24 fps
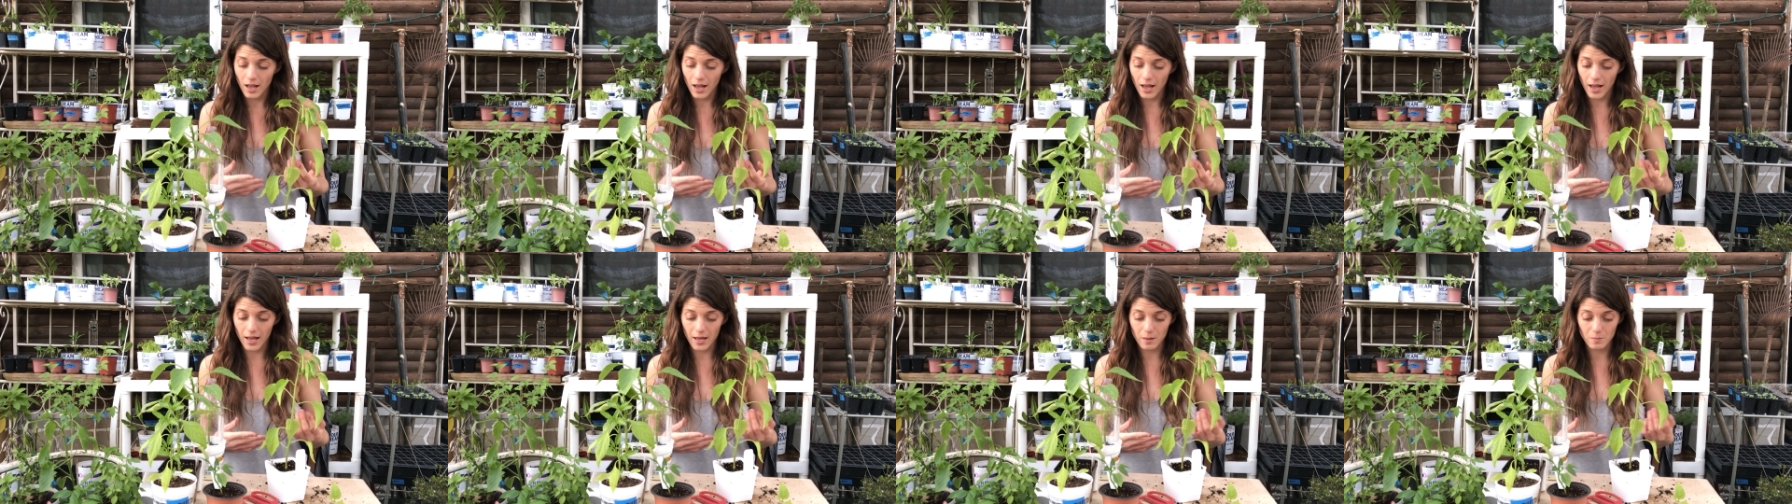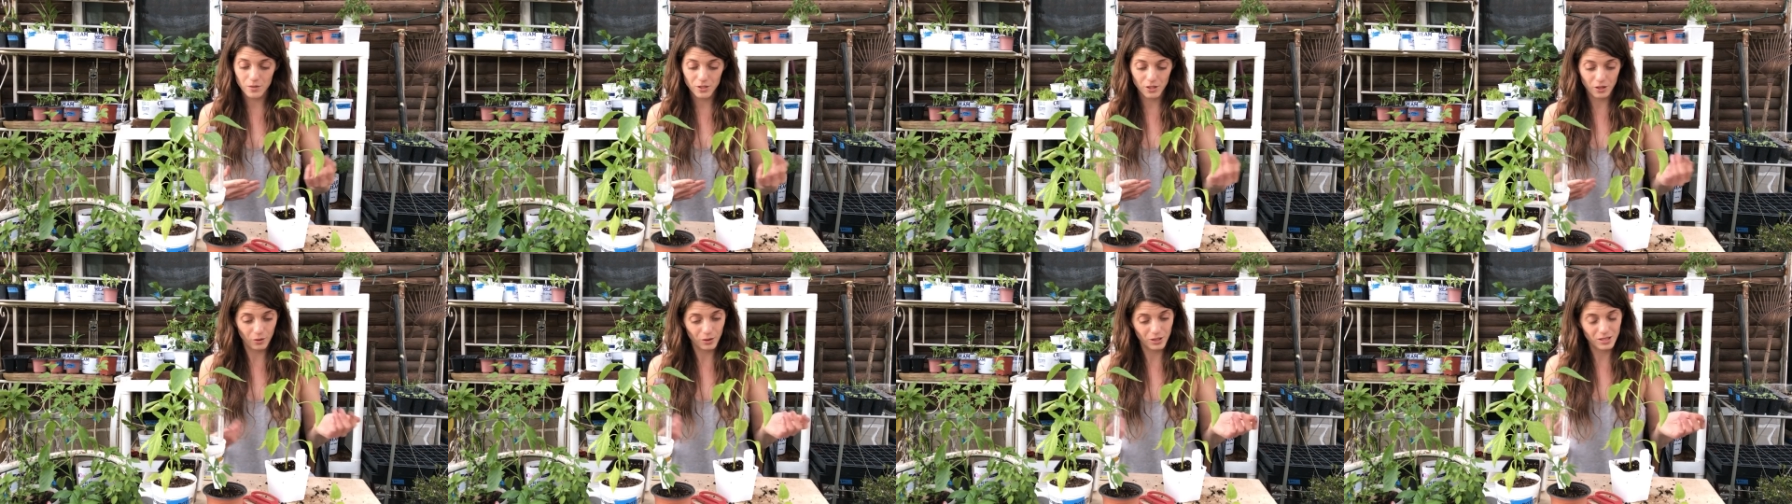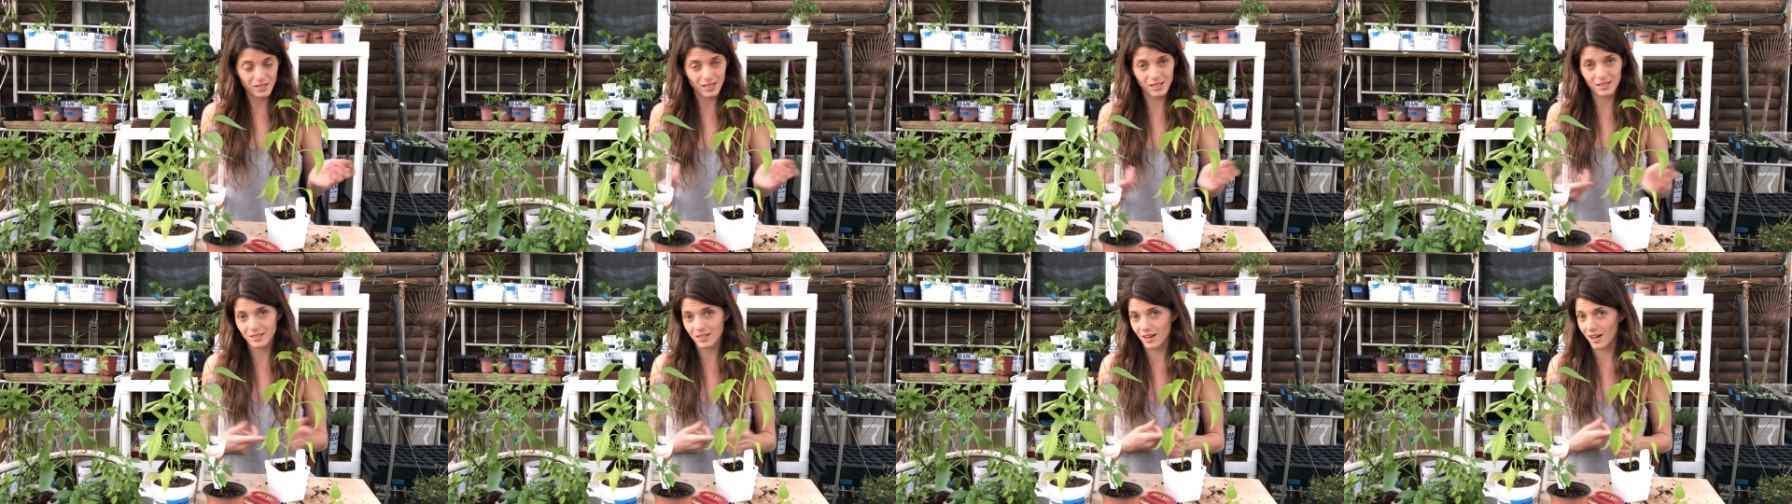Um, so
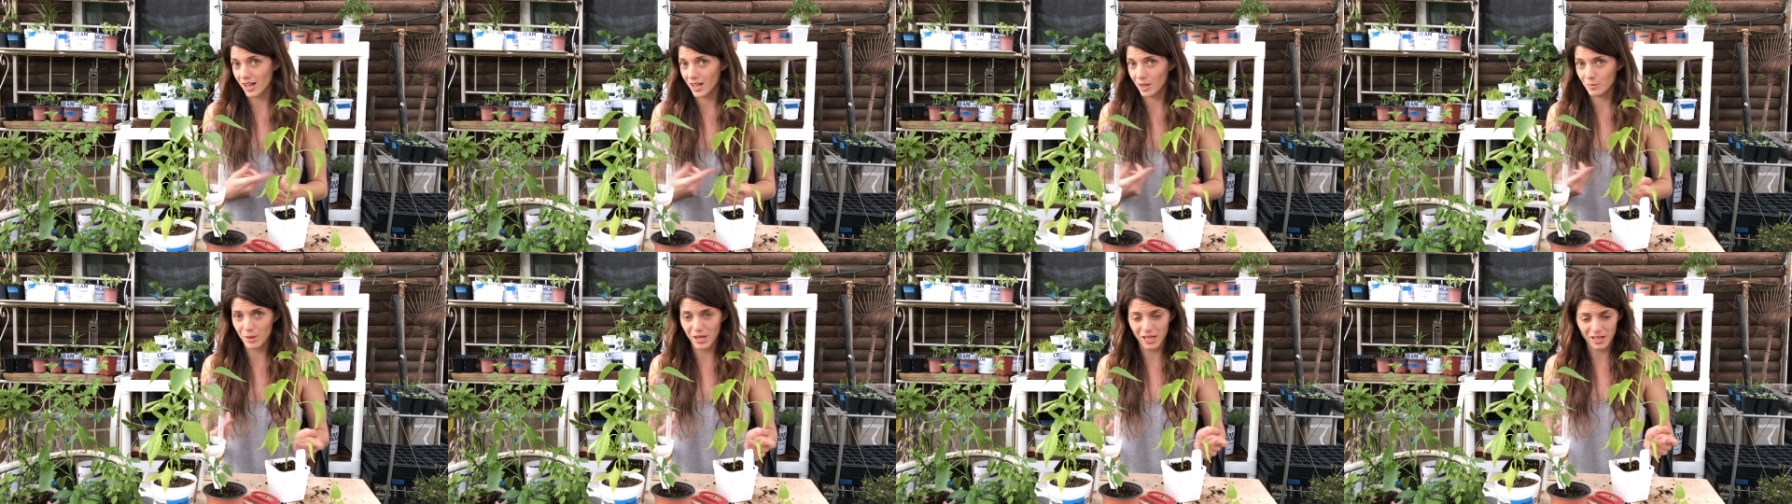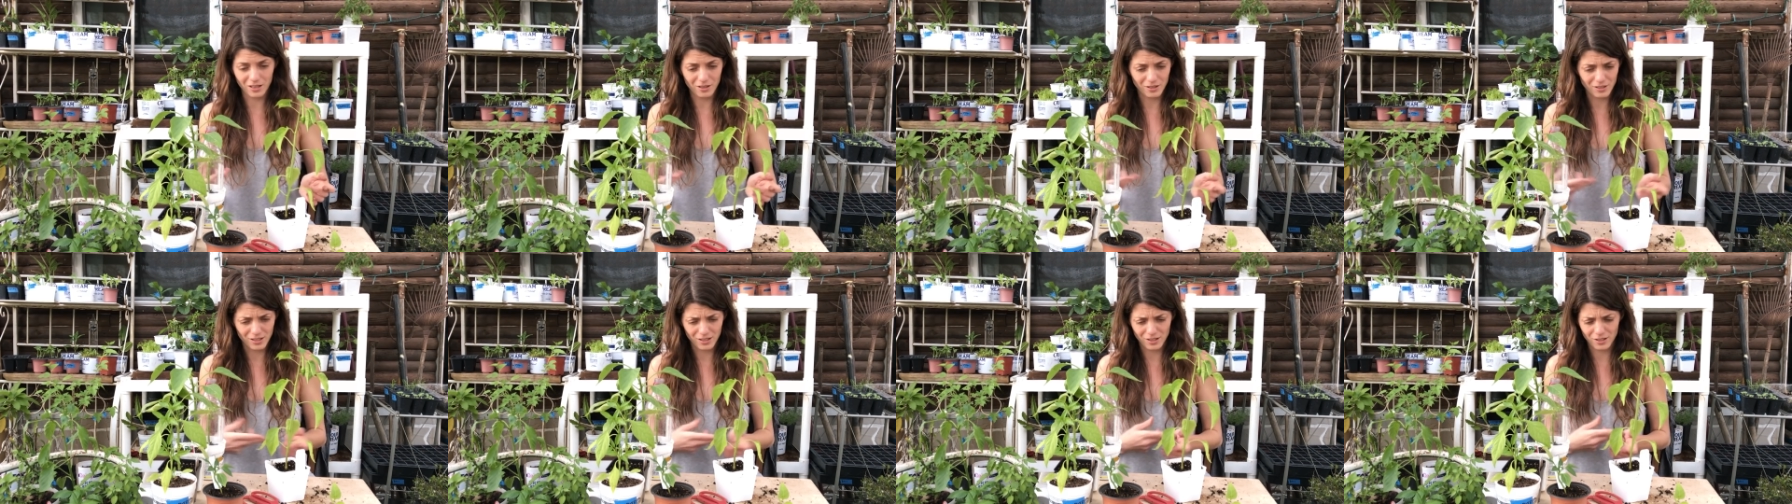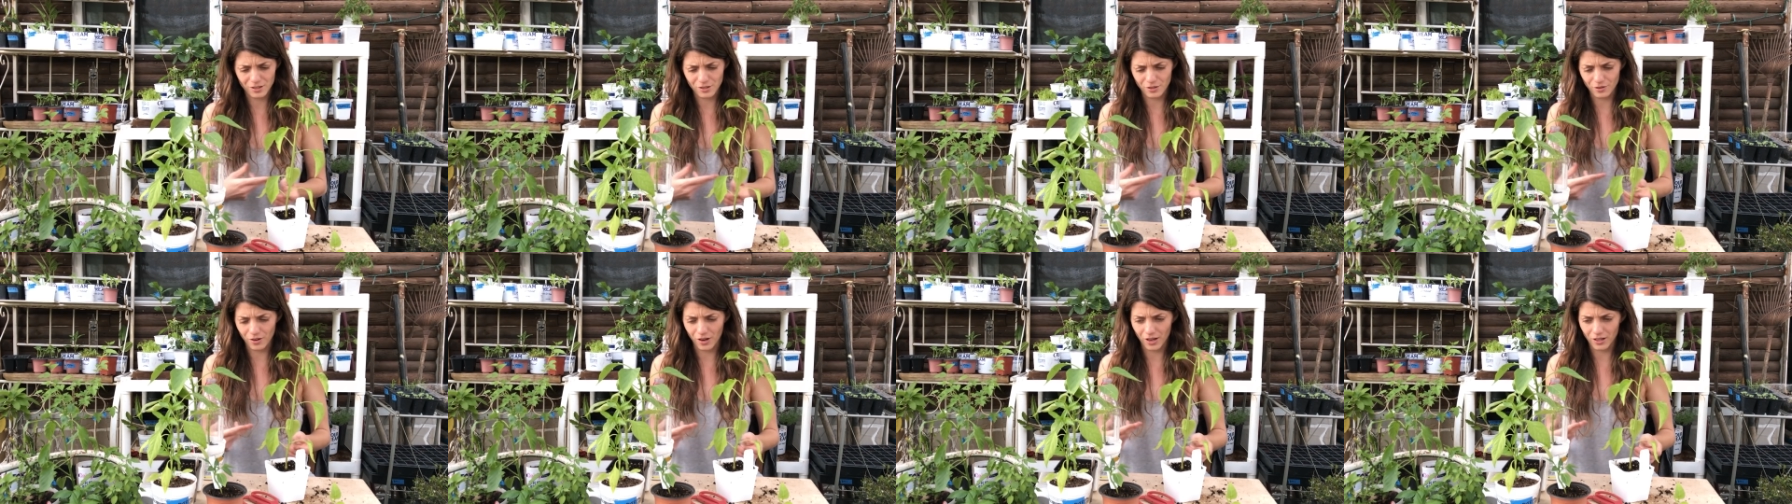it's like the jalapenos and the
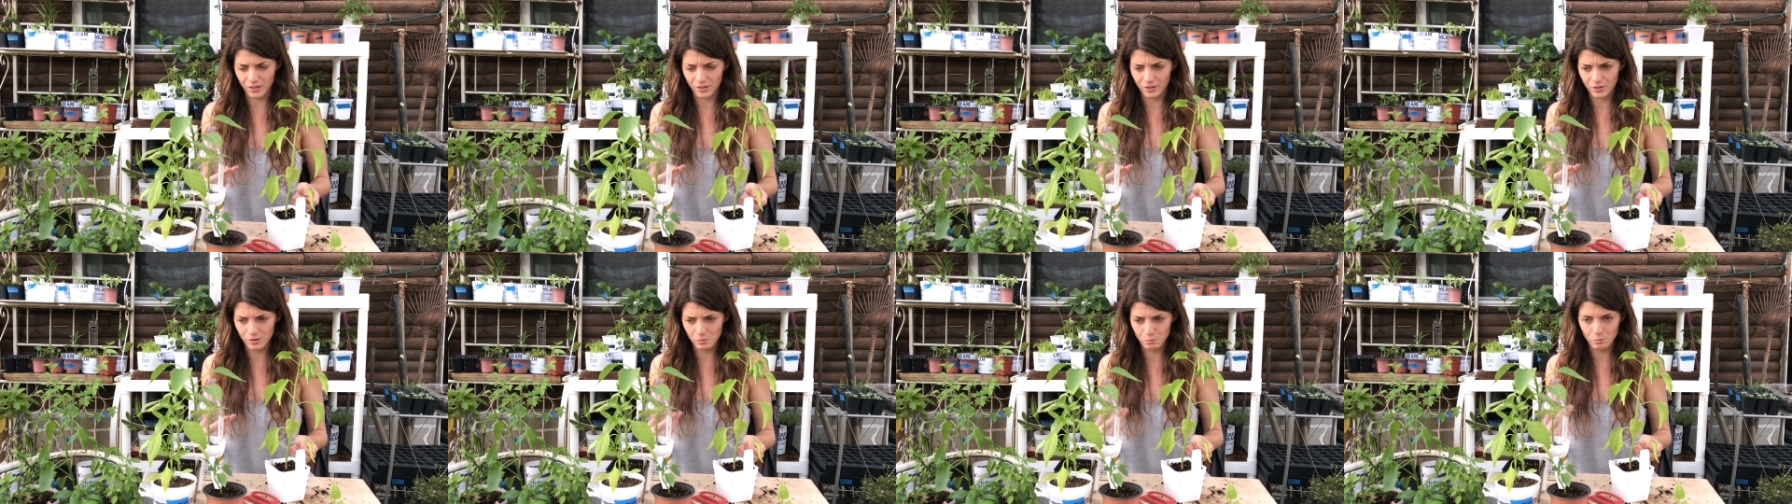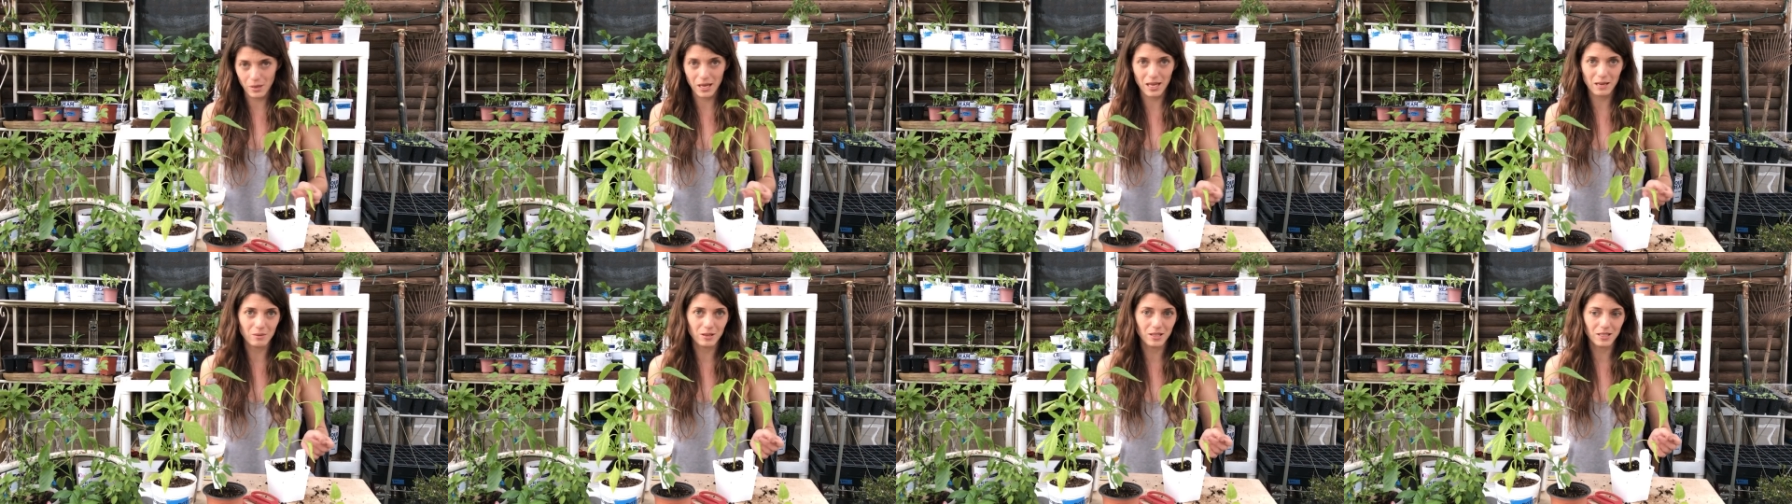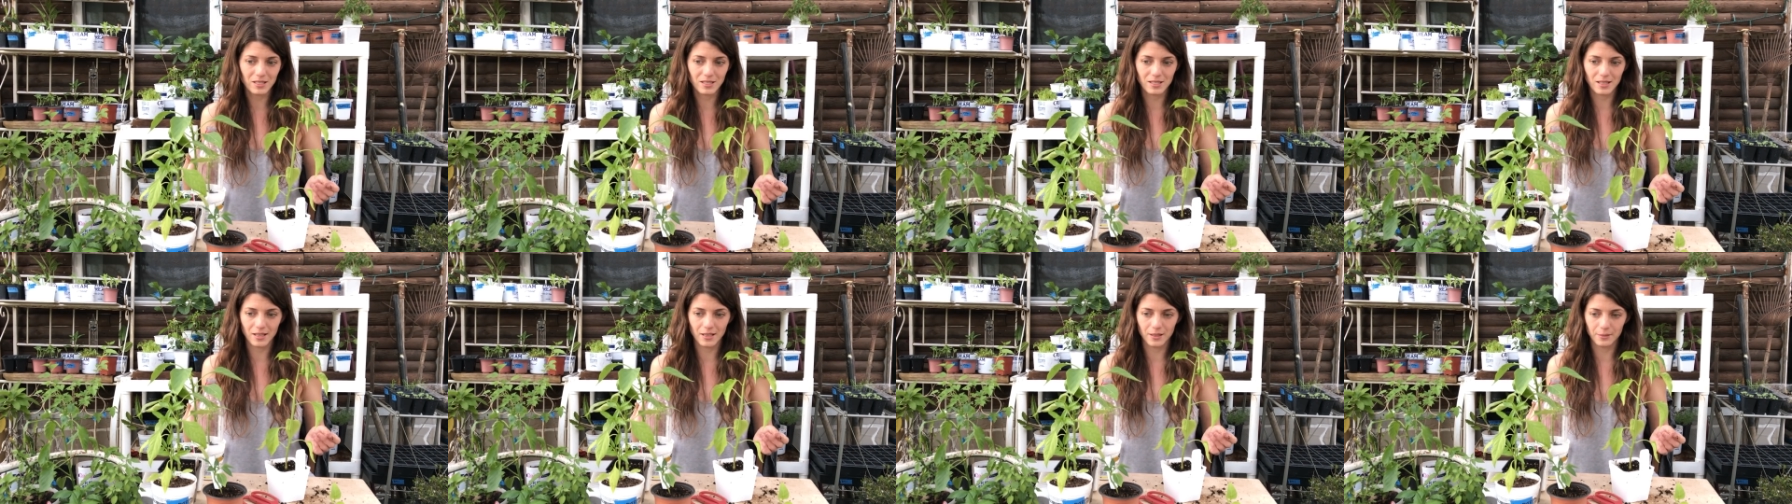serranos, maybe
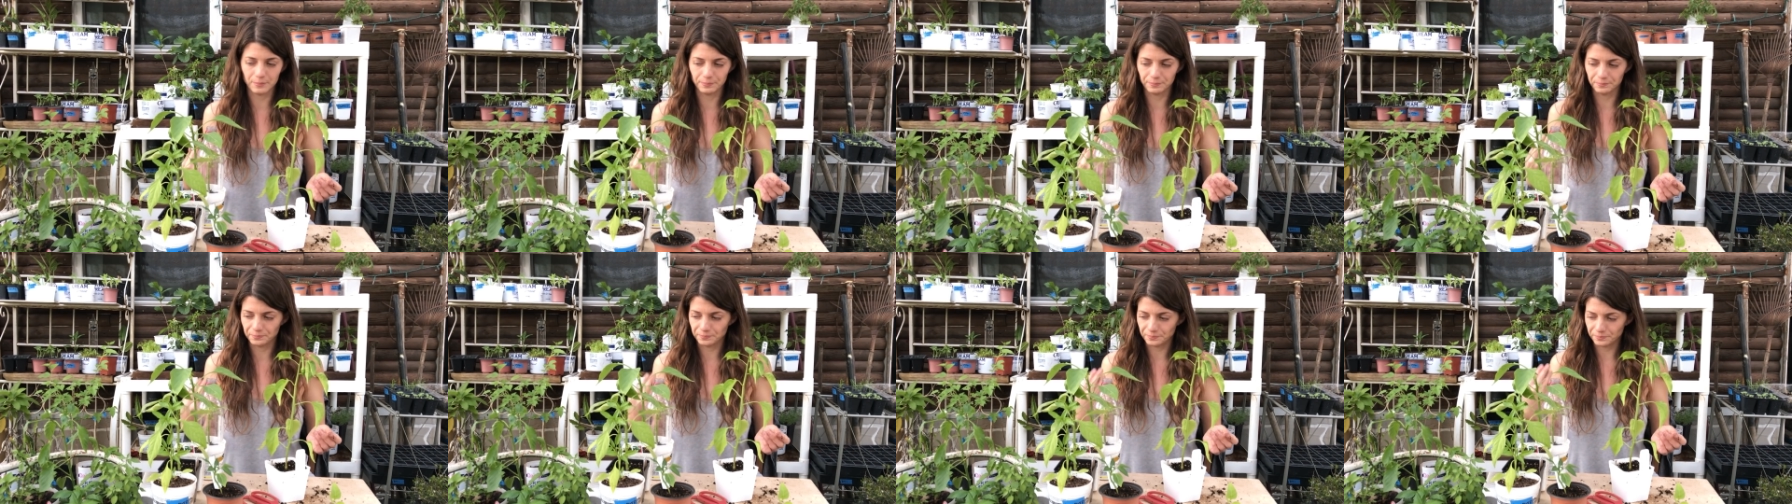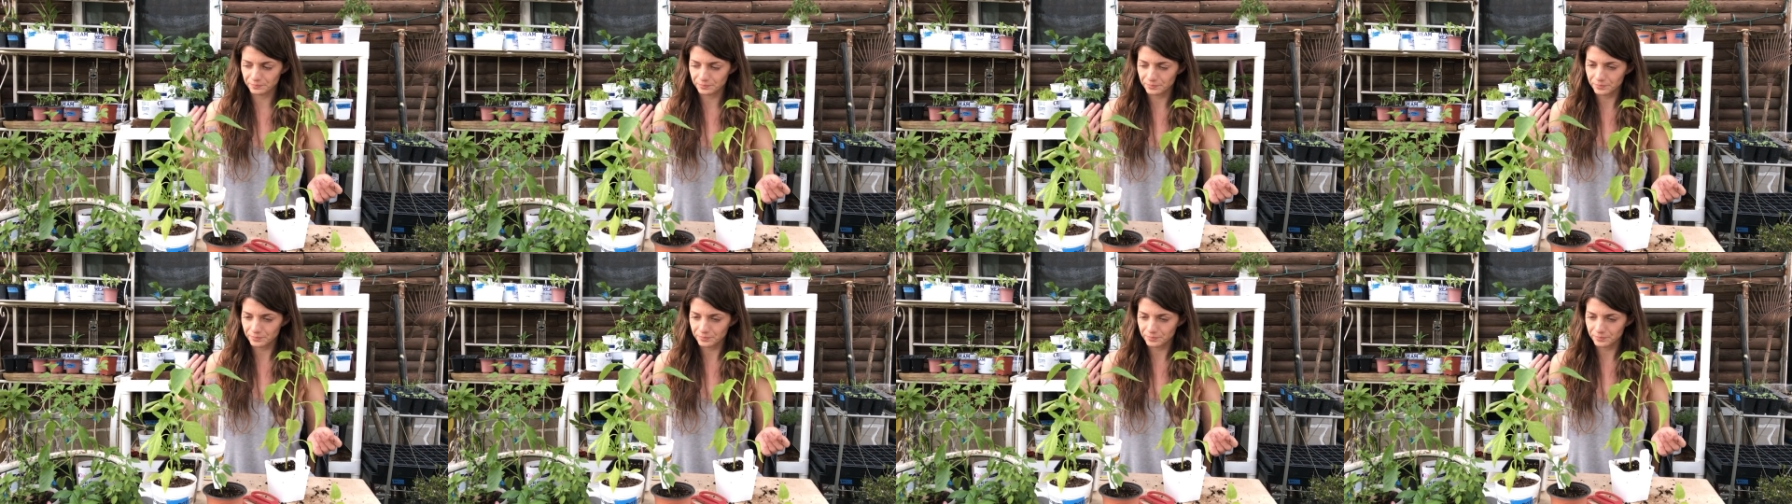some